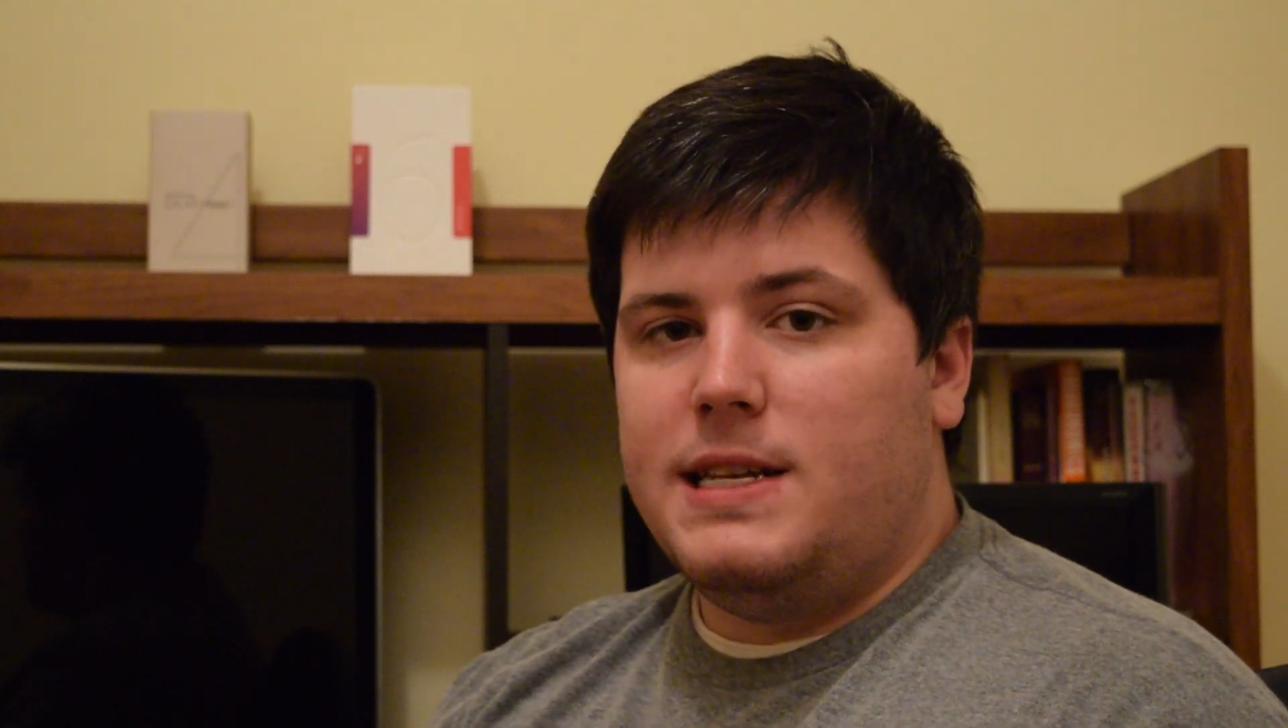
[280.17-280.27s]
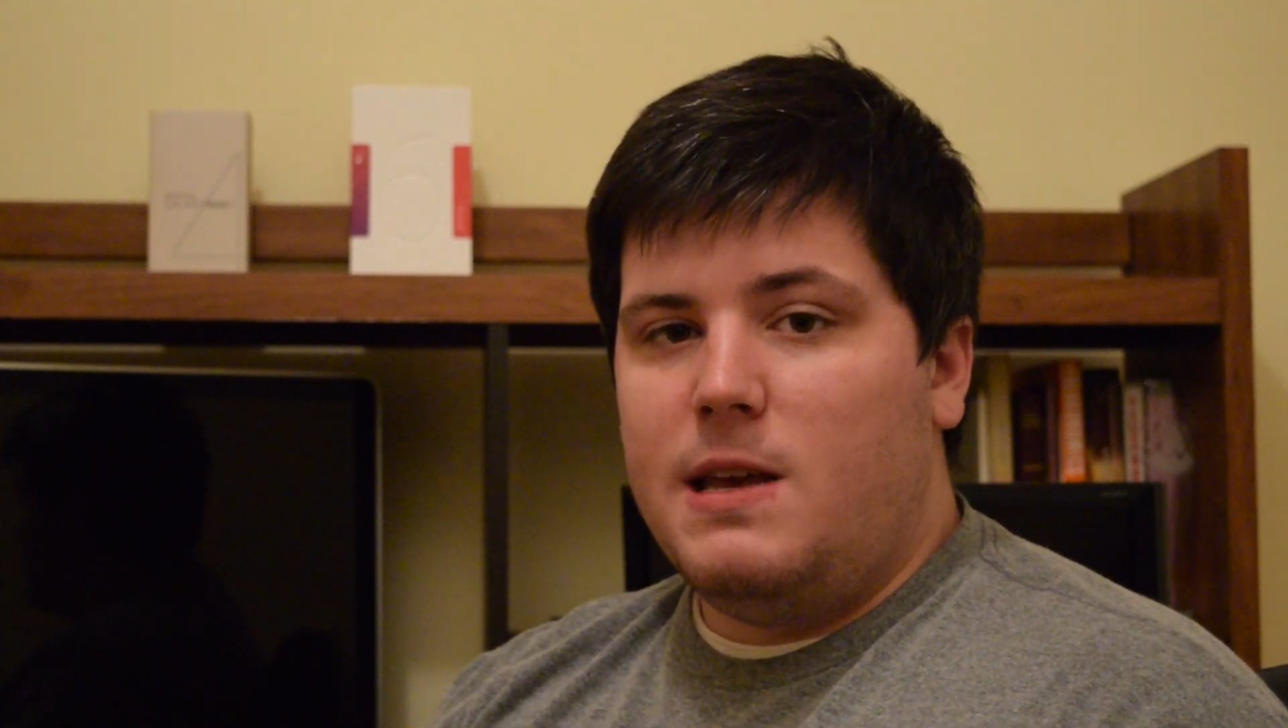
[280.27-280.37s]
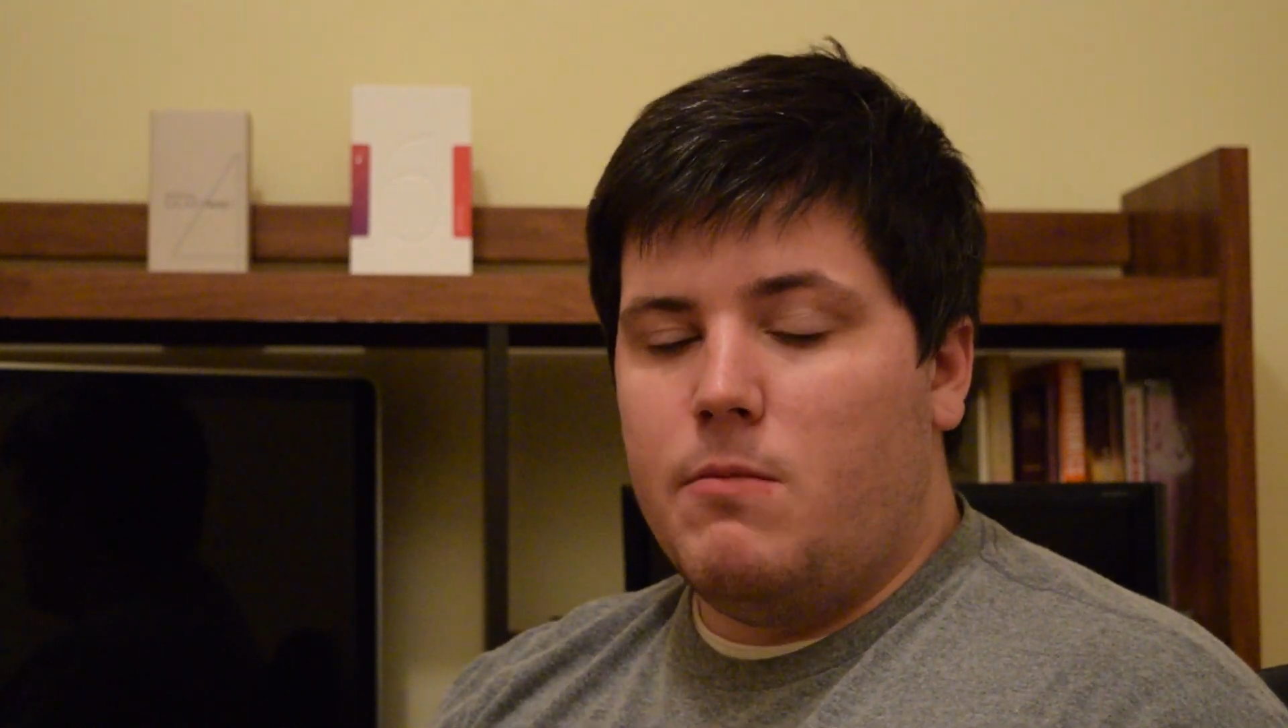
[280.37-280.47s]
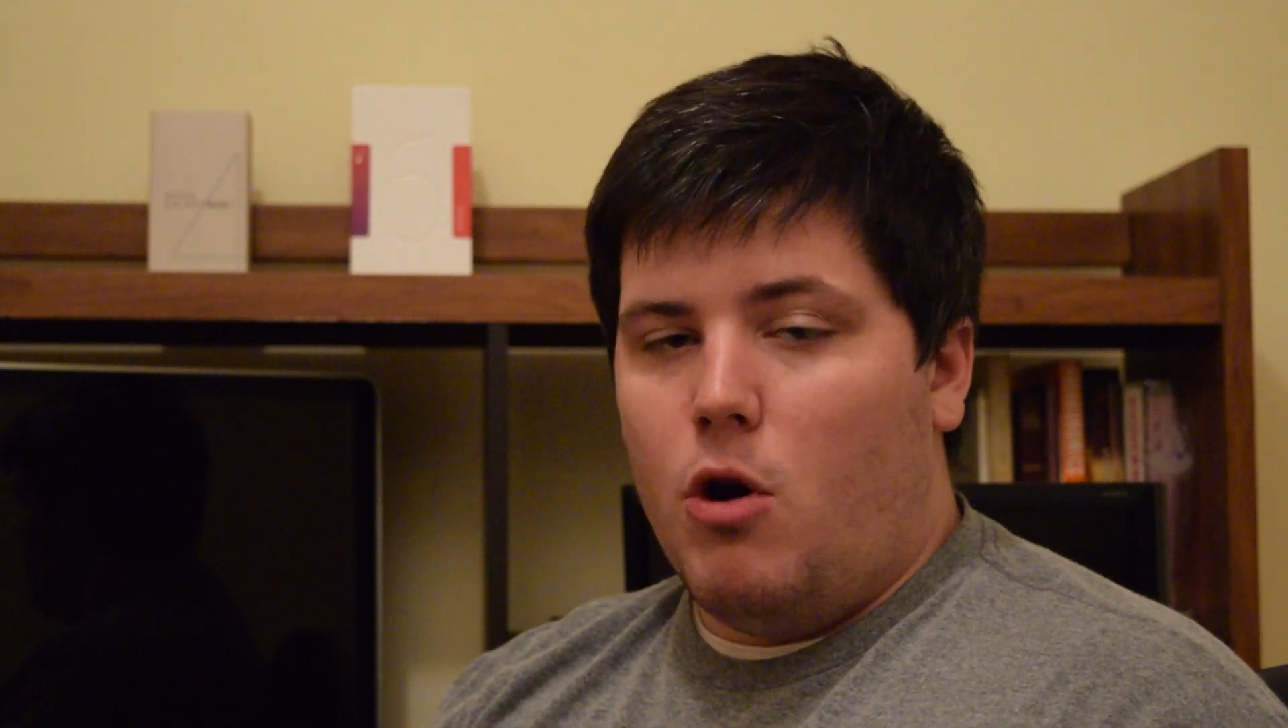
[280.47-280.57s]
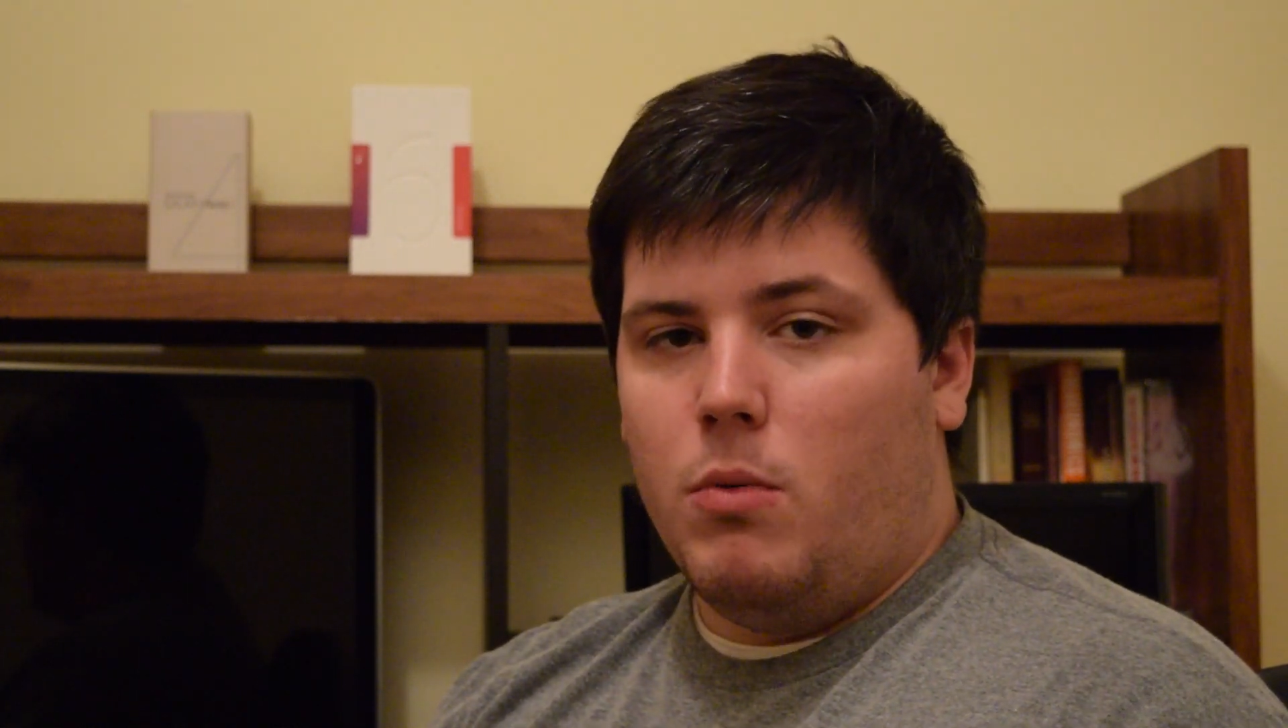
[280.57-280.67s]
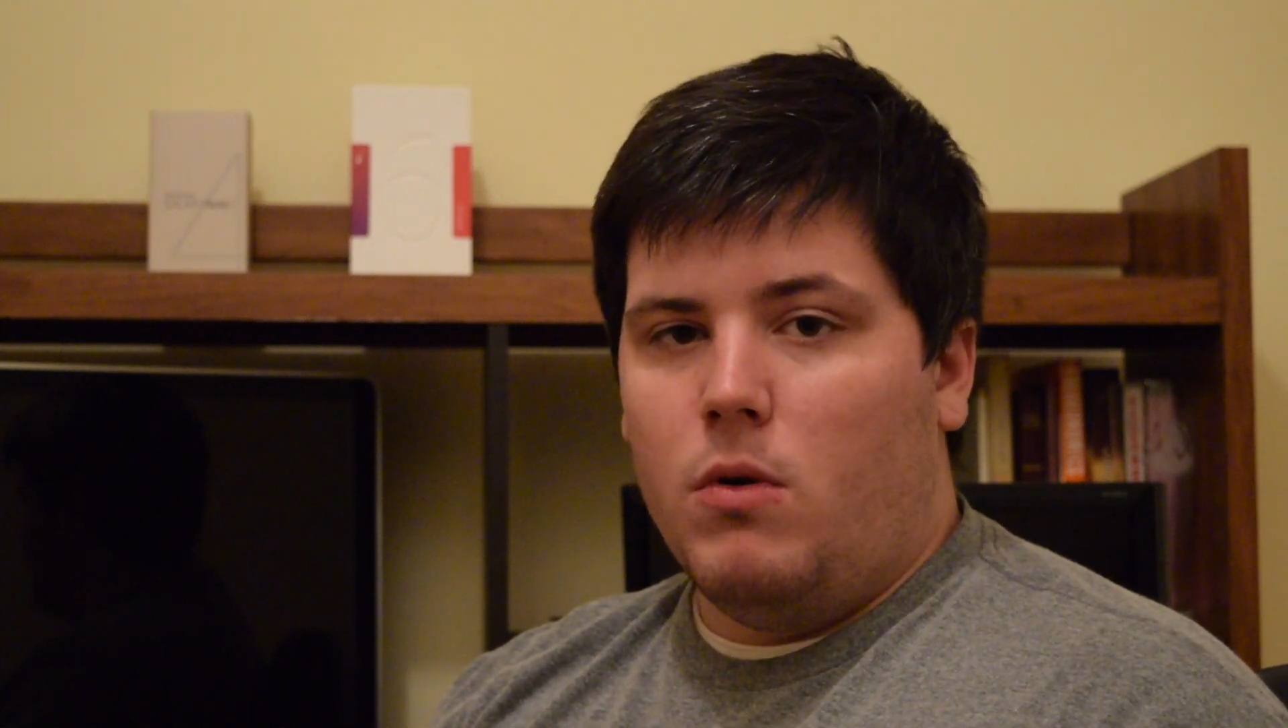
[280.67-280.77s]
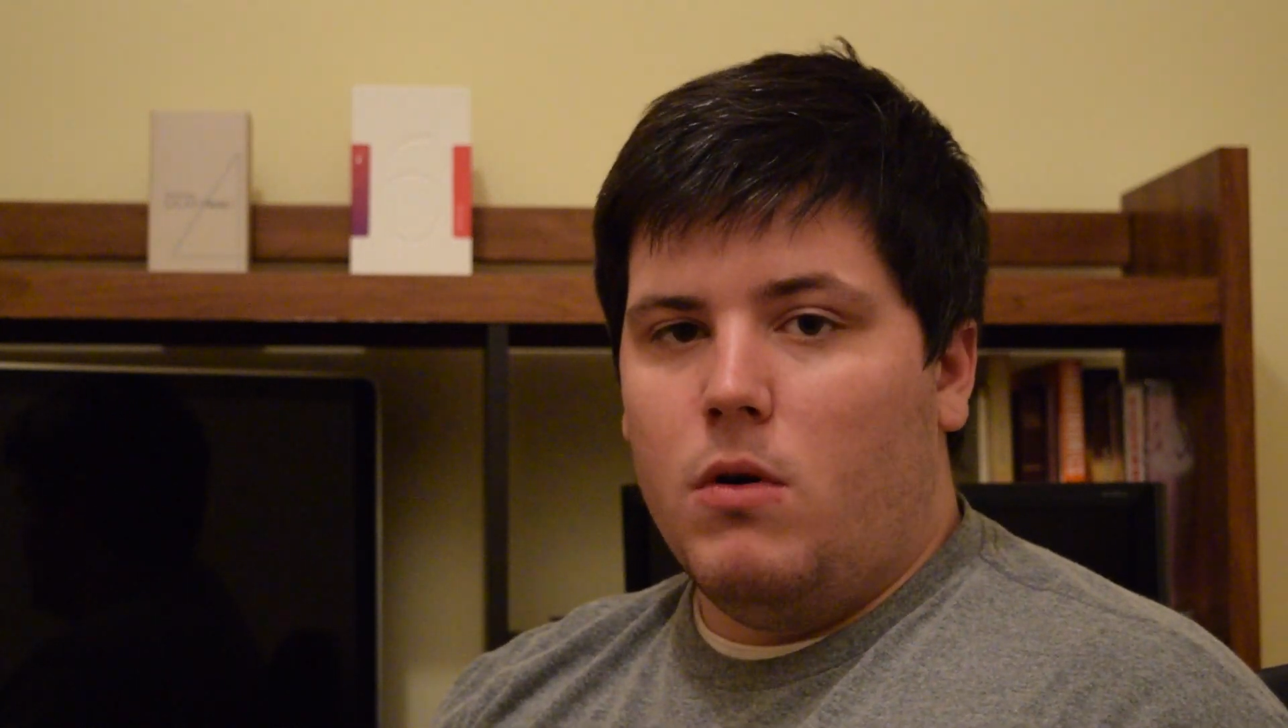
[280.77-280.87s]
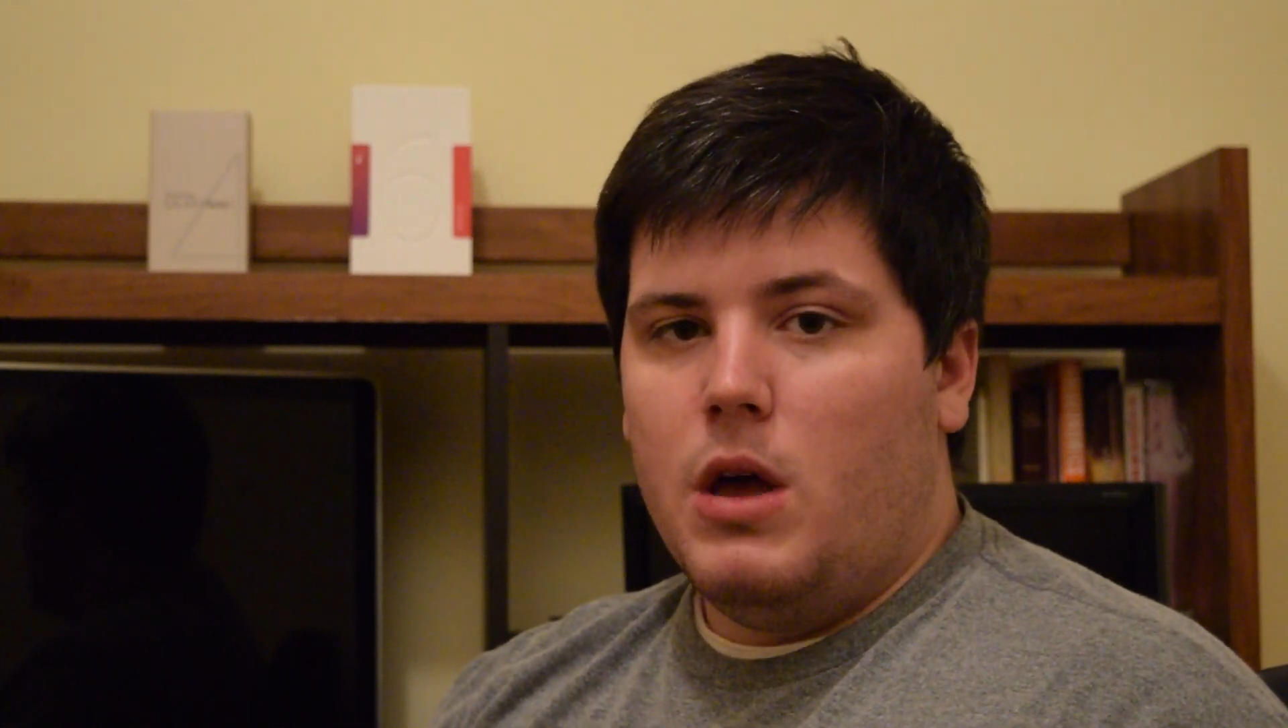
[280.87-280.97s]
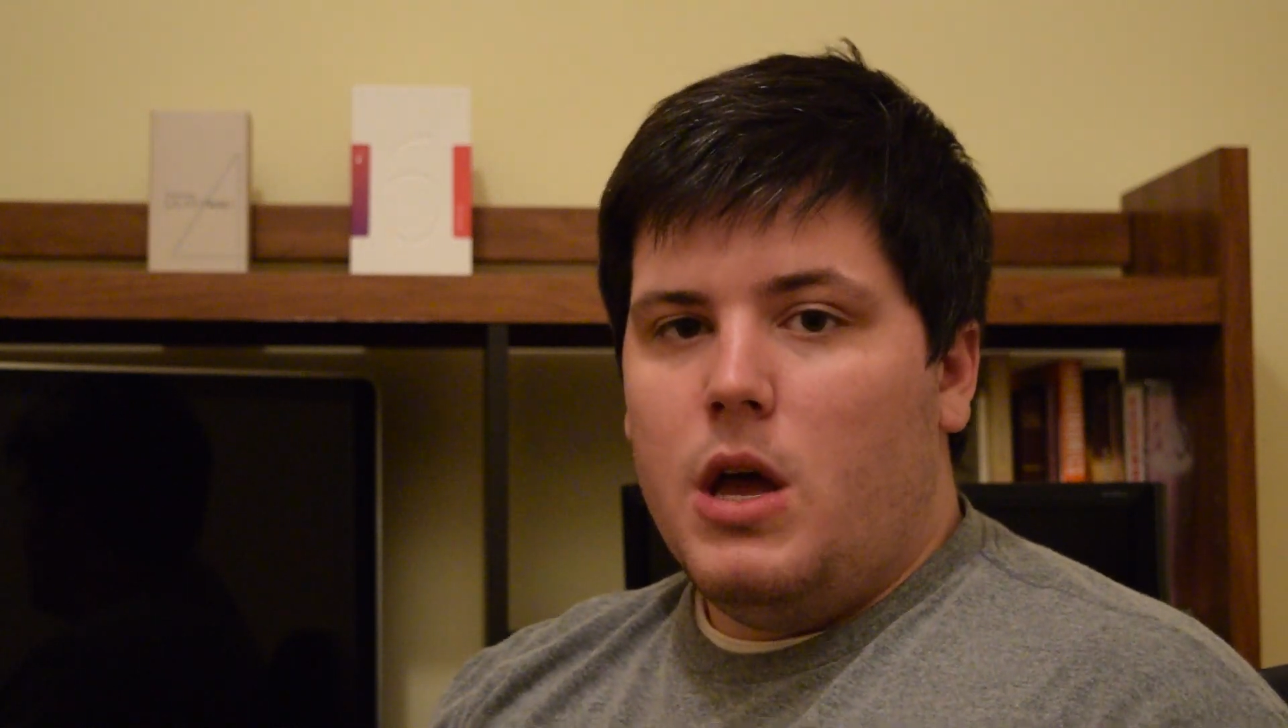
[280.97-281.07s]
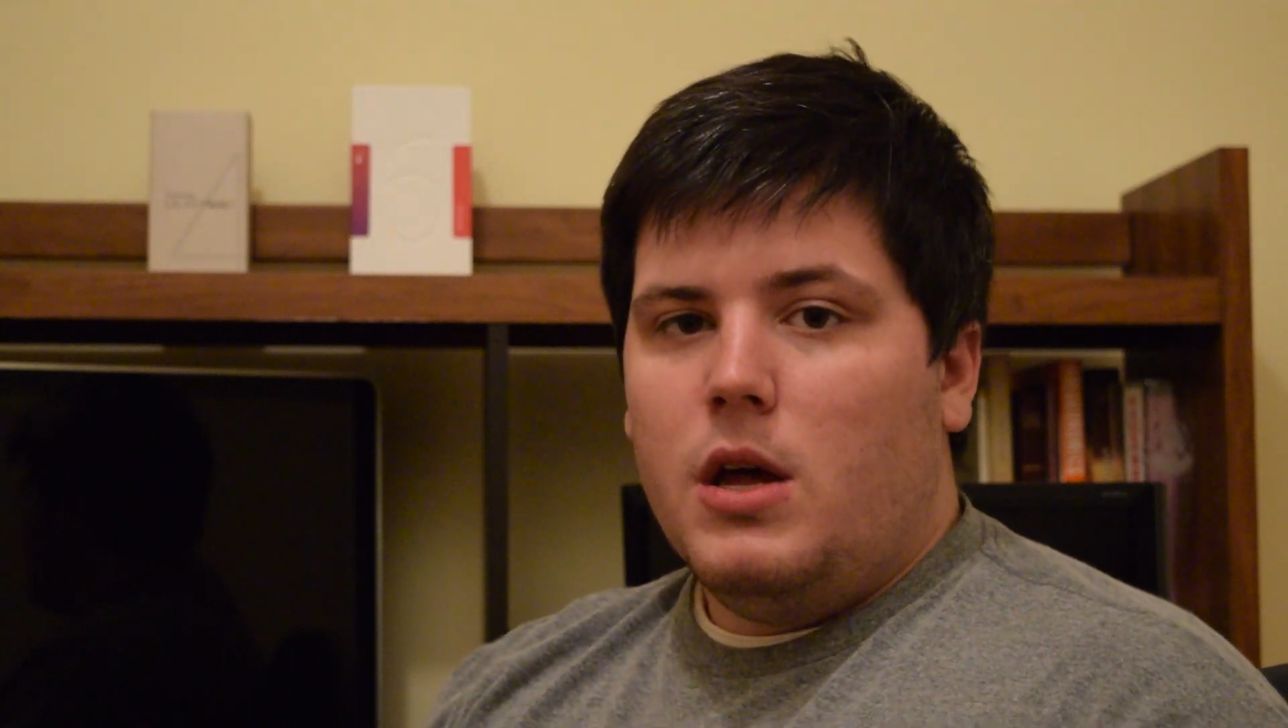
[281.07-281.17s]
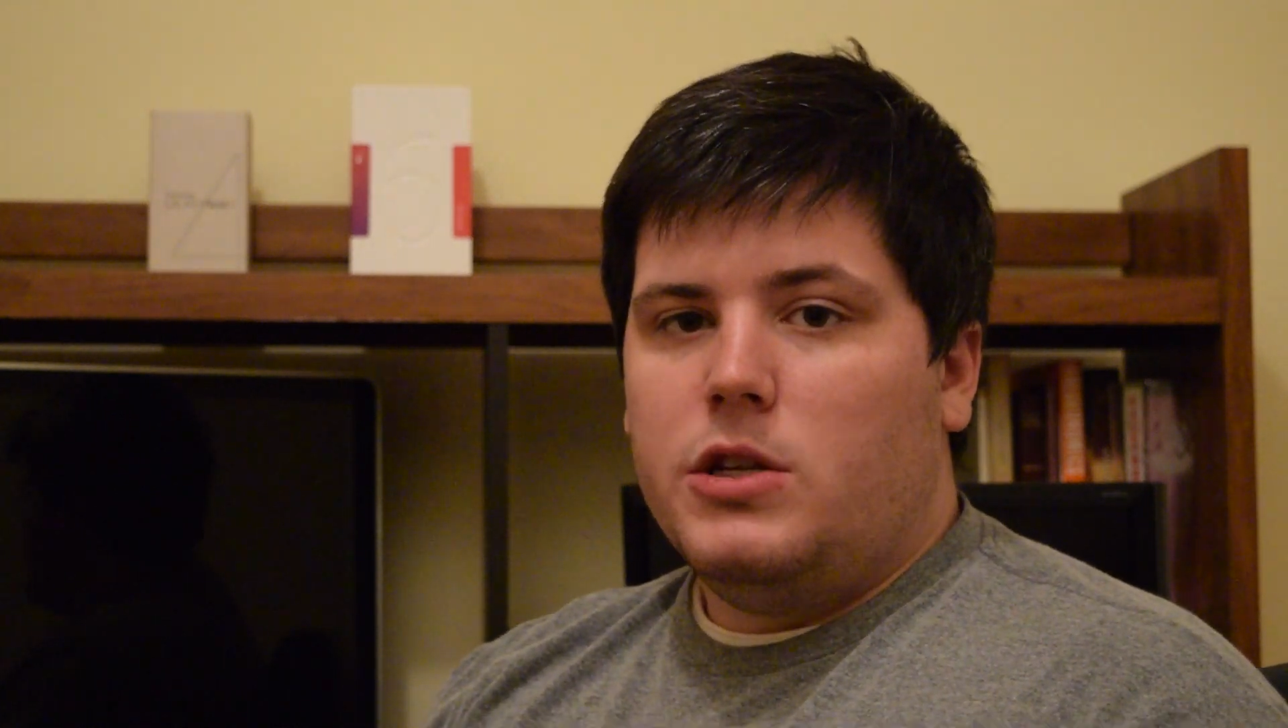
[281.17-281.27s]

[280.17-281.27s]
T-Mobile,